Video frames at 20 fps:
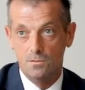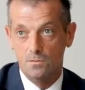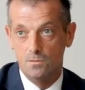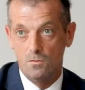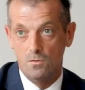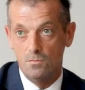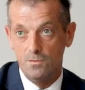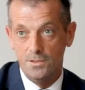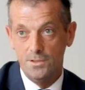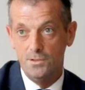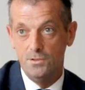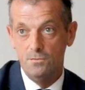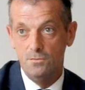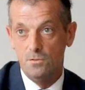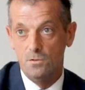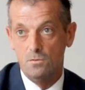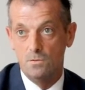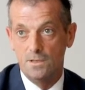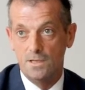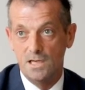Only you
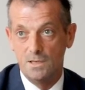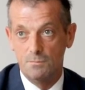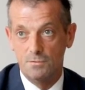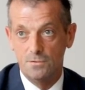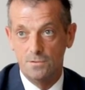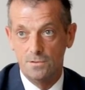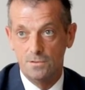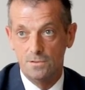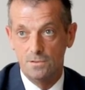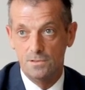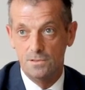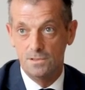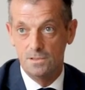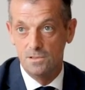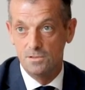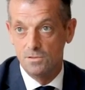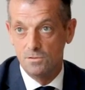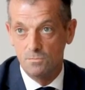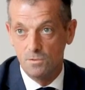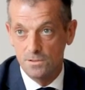know what happened. The
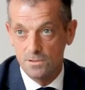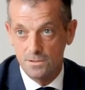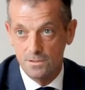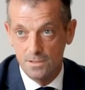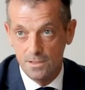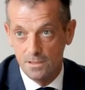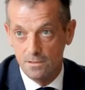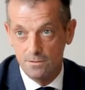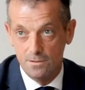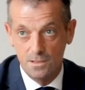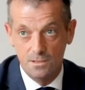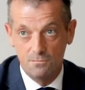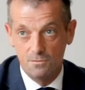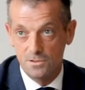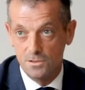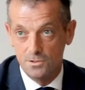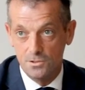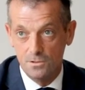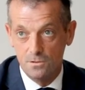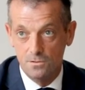solicitor wasn't there, neither was
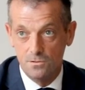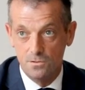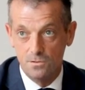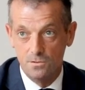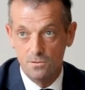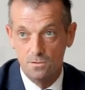the judge.